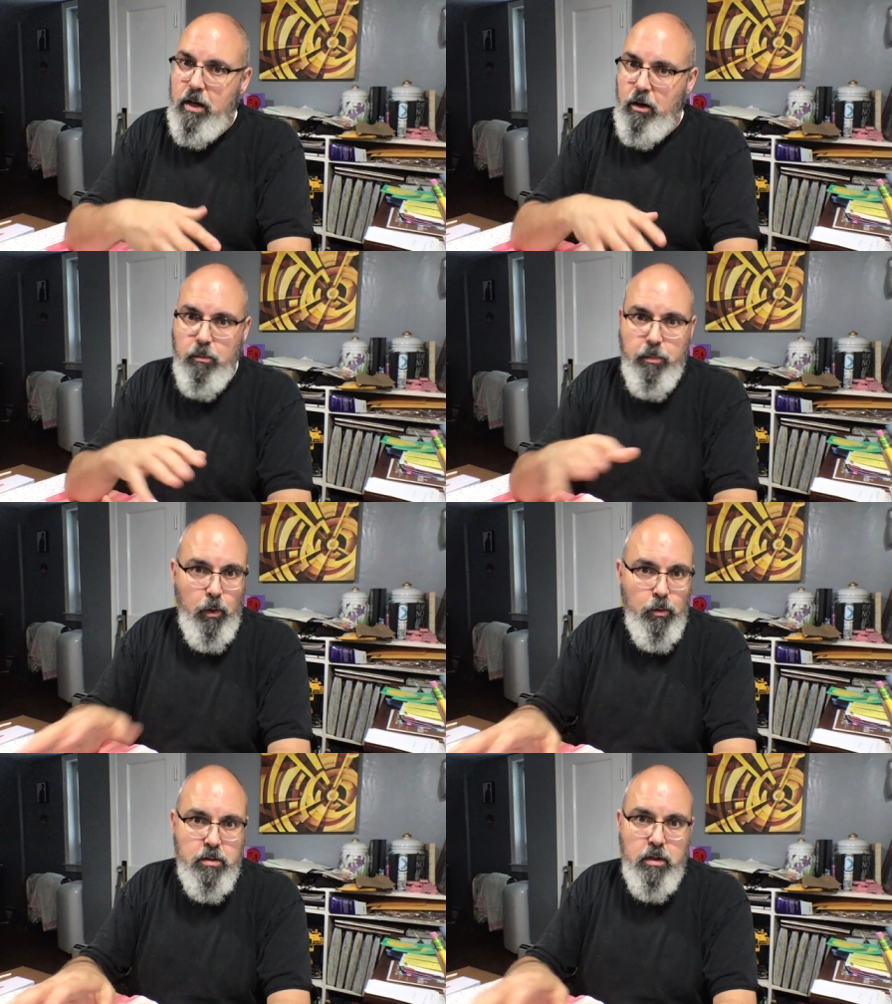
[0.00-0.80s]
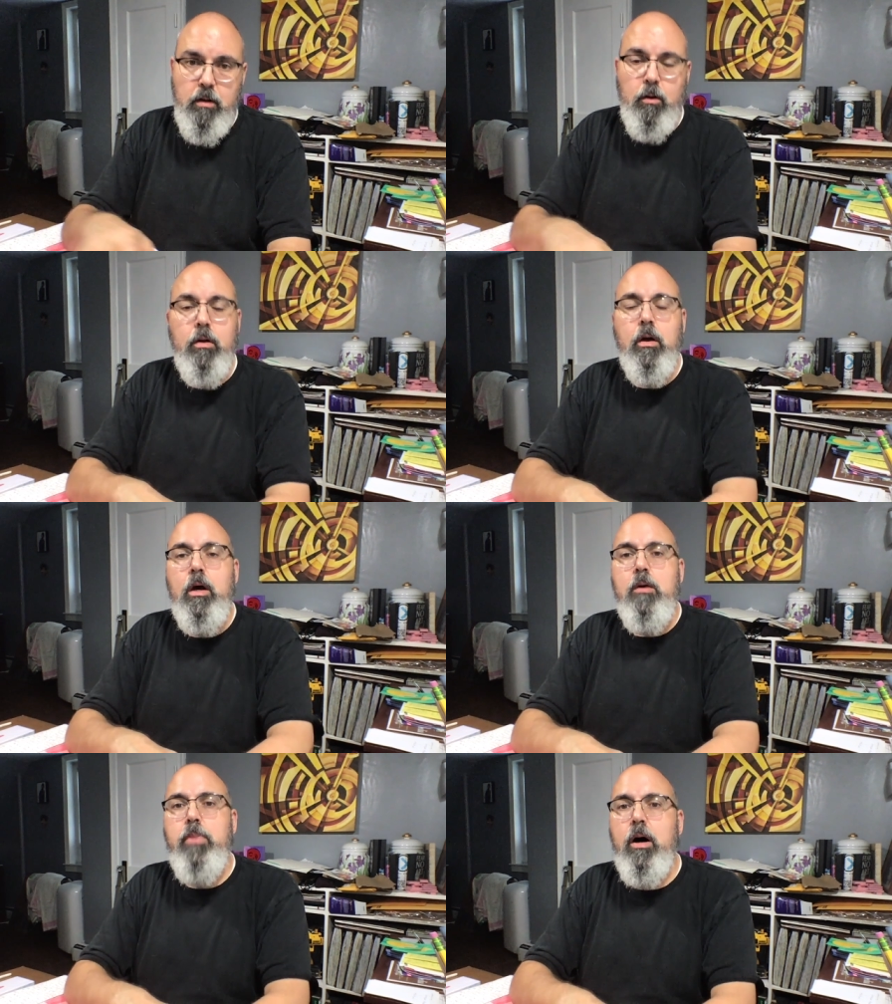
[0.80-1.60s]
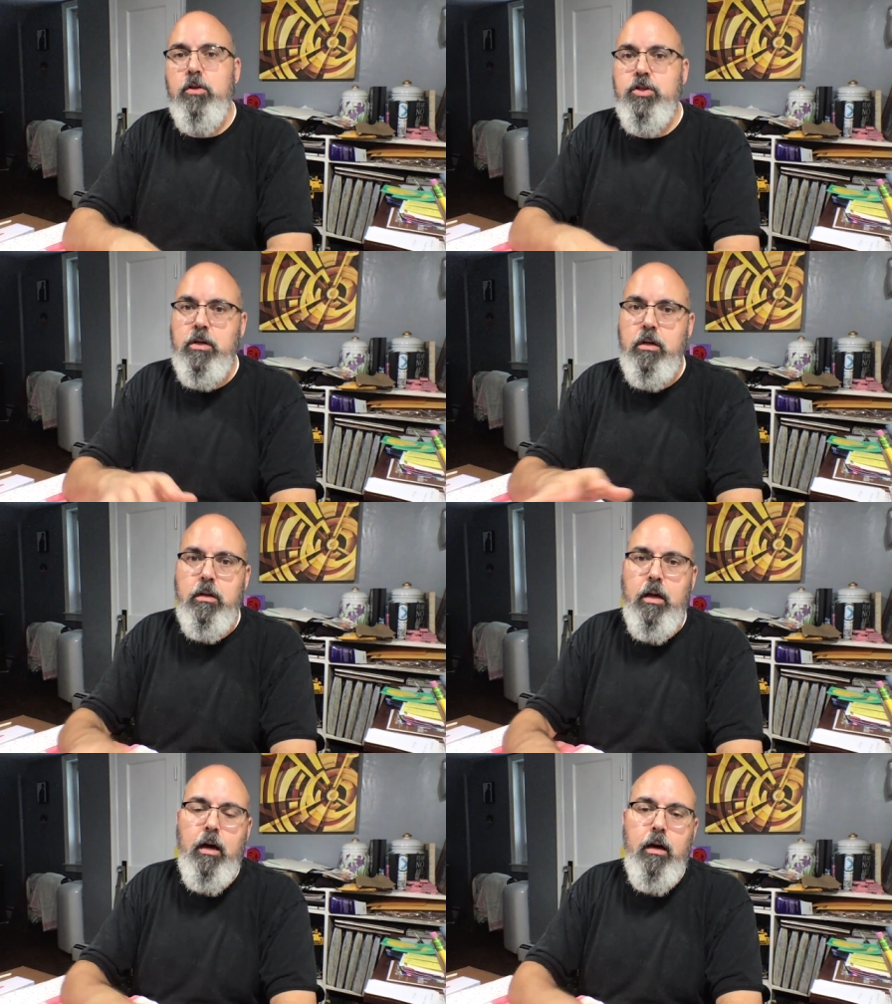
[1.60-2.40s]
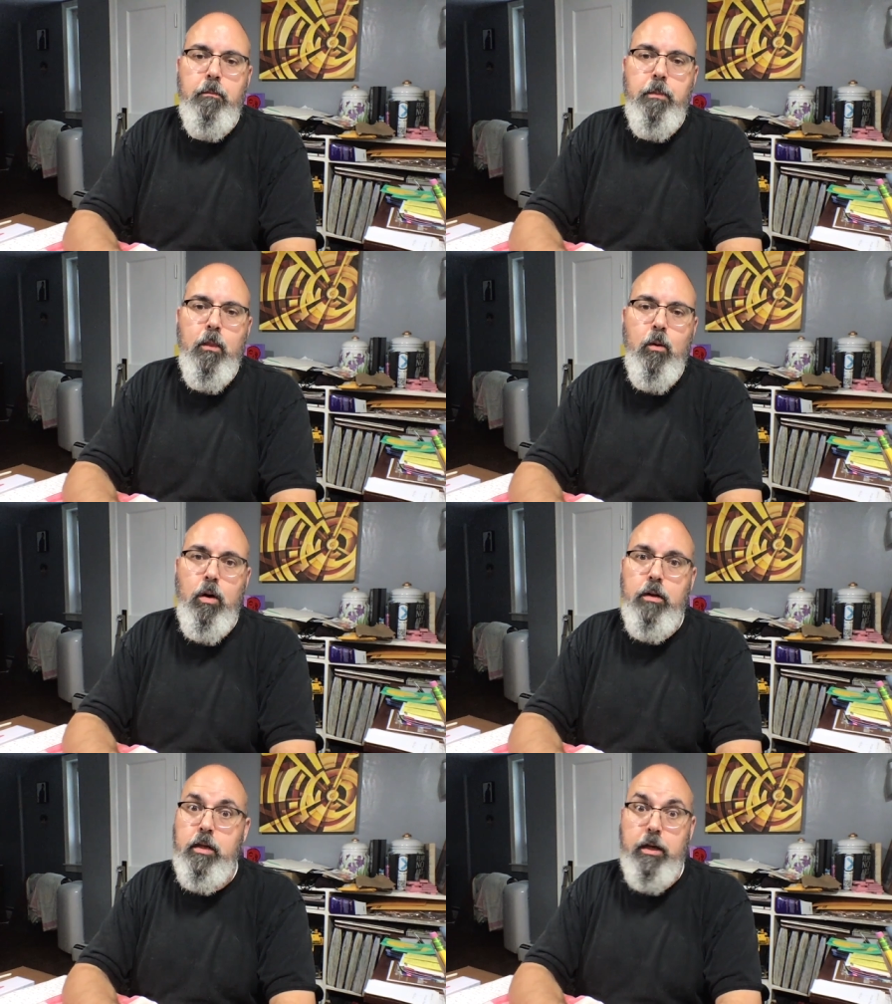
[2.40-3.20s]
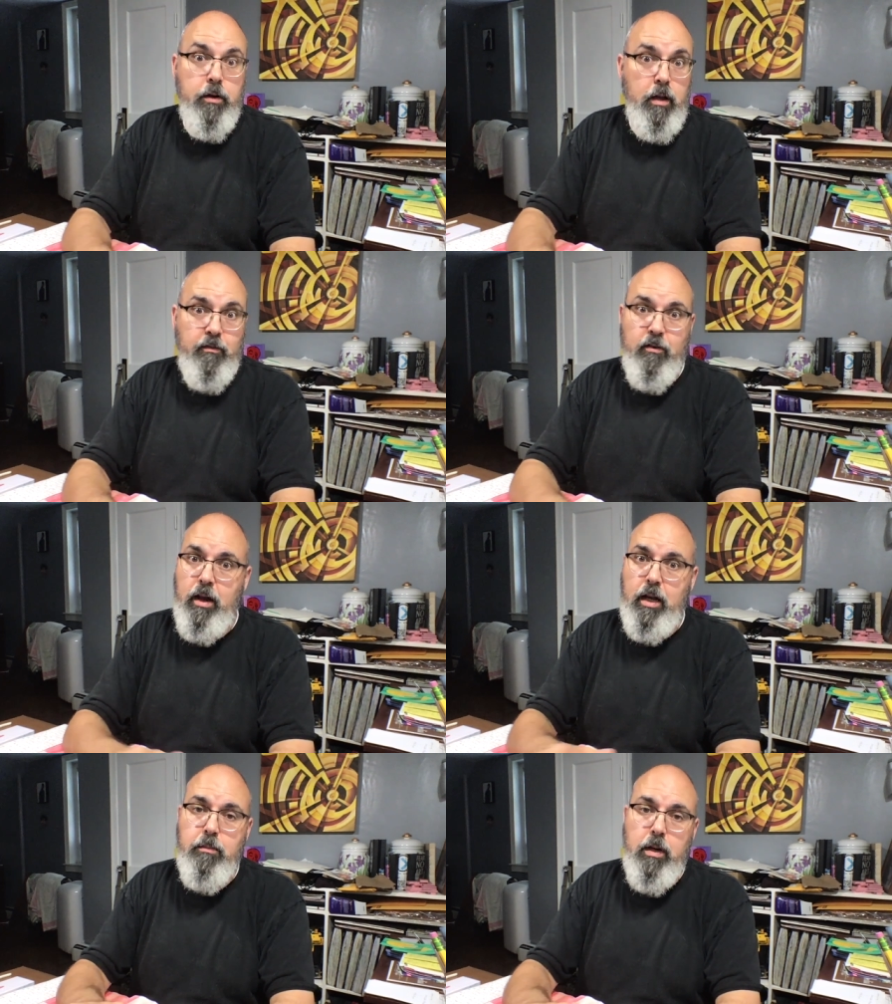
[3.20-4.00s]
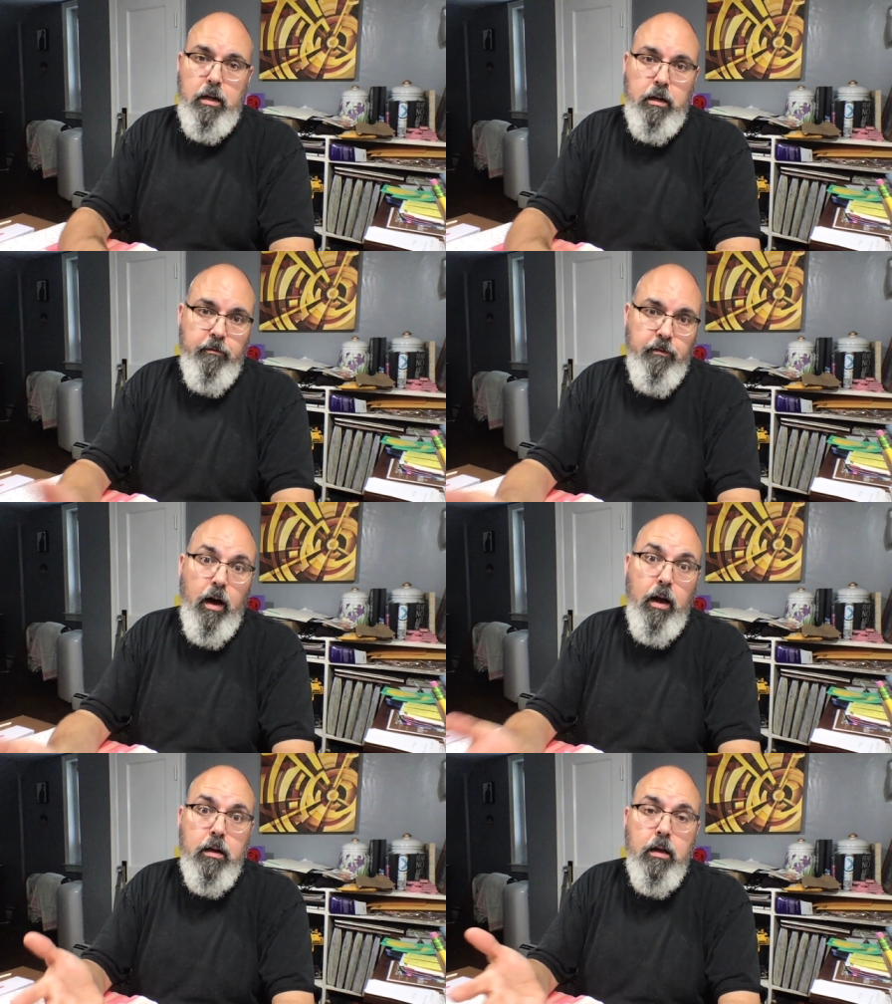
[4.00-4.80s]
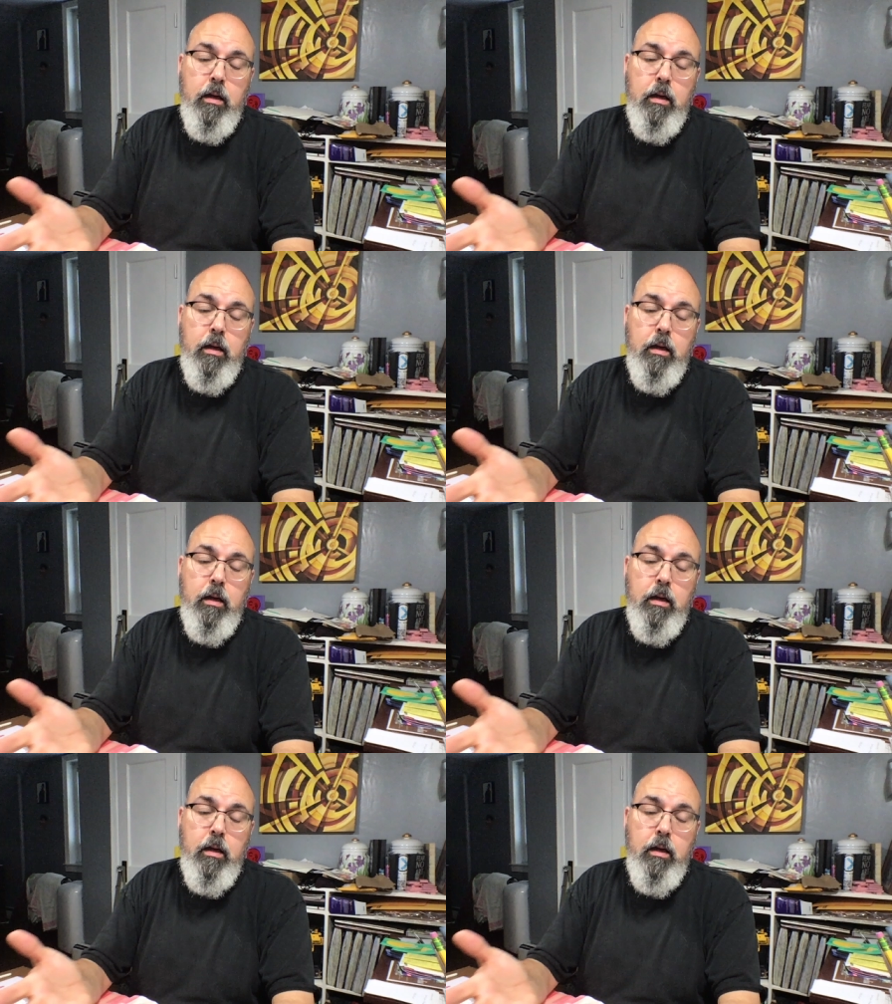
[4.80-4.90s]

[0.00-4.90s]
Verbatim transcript: I don't post it or publish it um, on the internet for anybody to find.